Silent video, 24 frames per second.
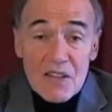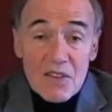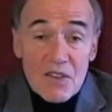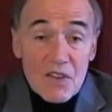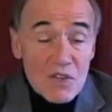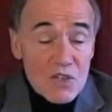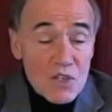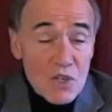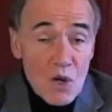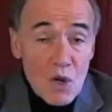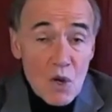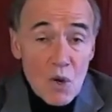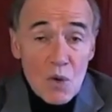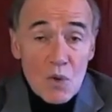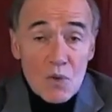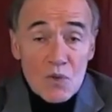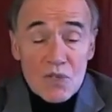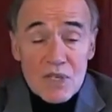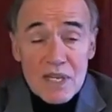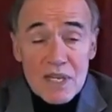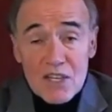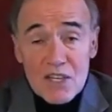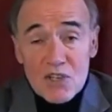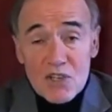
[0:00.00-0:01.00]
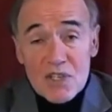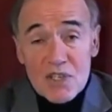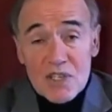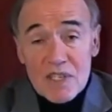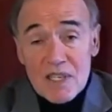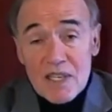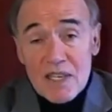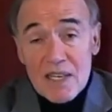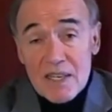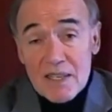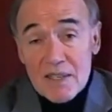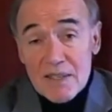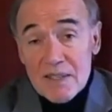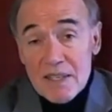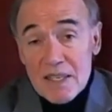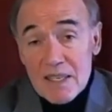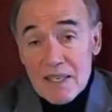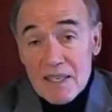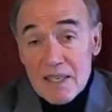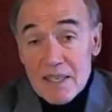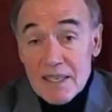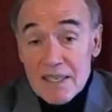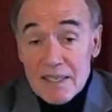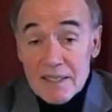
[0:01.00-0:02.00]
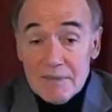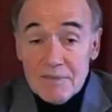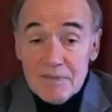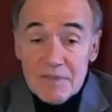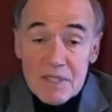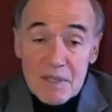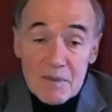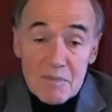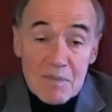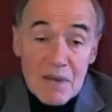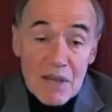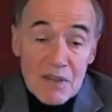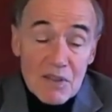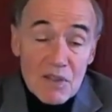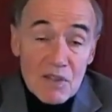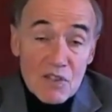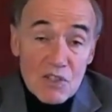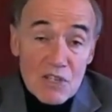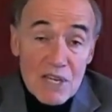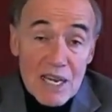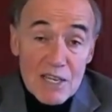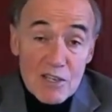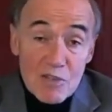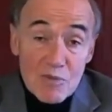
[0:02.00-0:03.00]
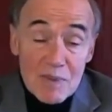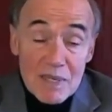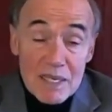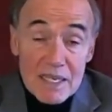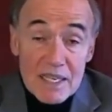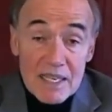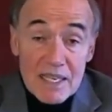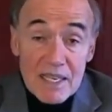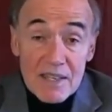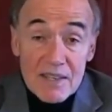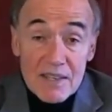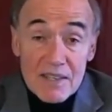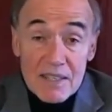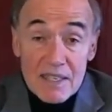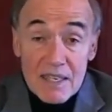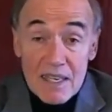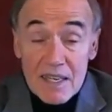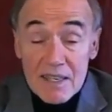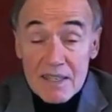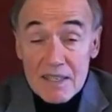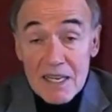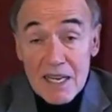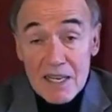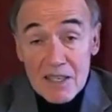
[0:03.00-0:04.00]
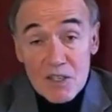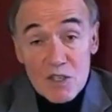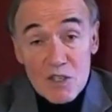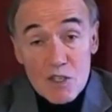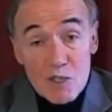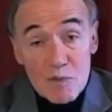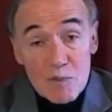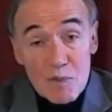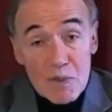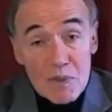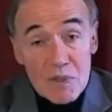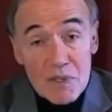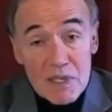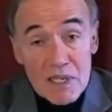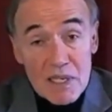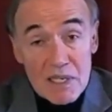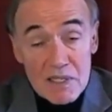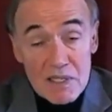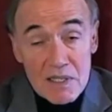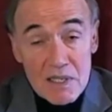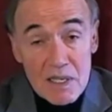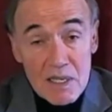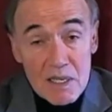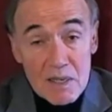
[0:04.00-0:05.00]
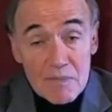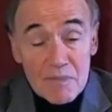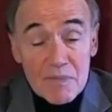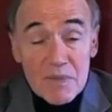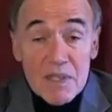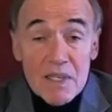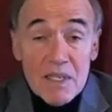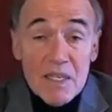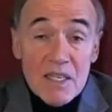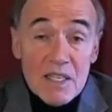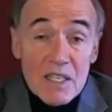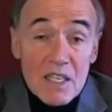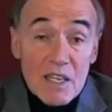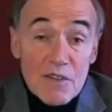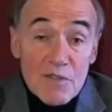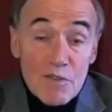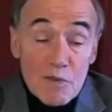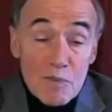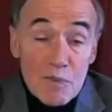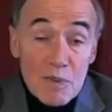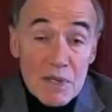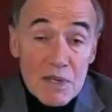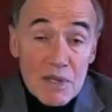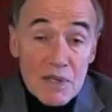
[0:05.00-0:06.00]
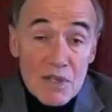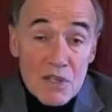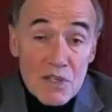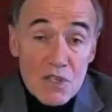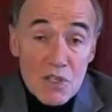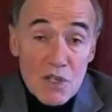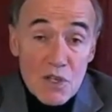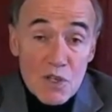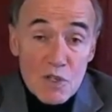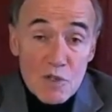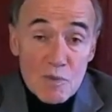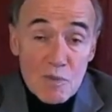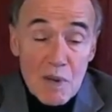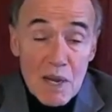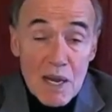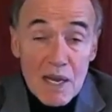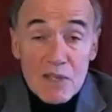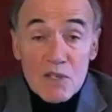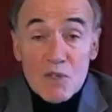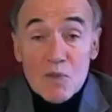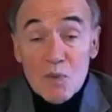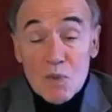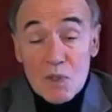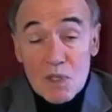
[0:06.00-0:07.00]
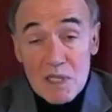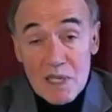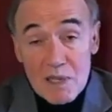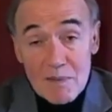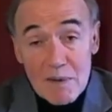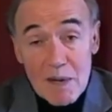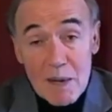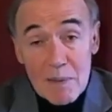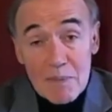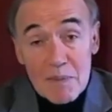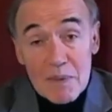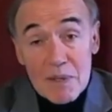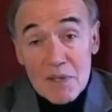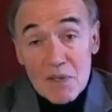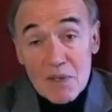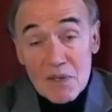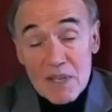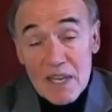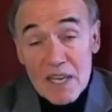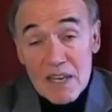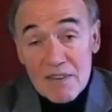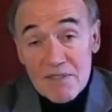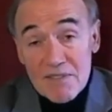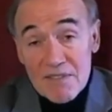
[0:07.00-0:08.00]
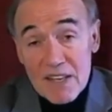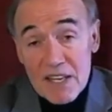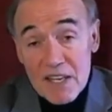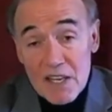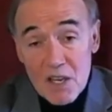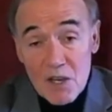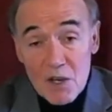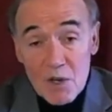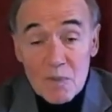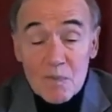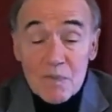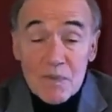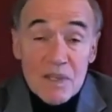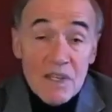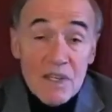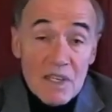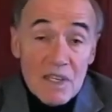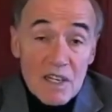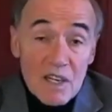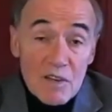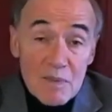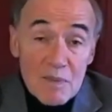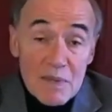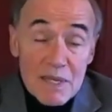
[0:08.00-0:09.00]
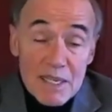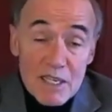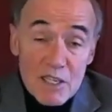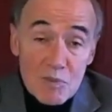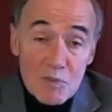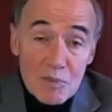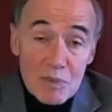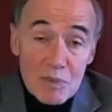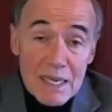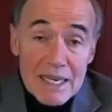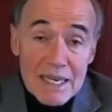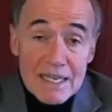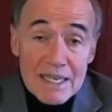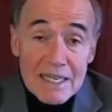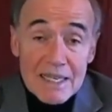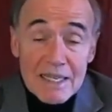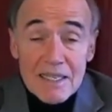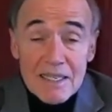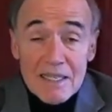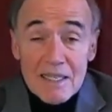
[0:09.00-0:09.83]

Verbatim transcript: There's a whole section on uh, methyl jasmonate in, on doctor saputo dot com that if you put in the search box will come up, and you'll get a video of me explaining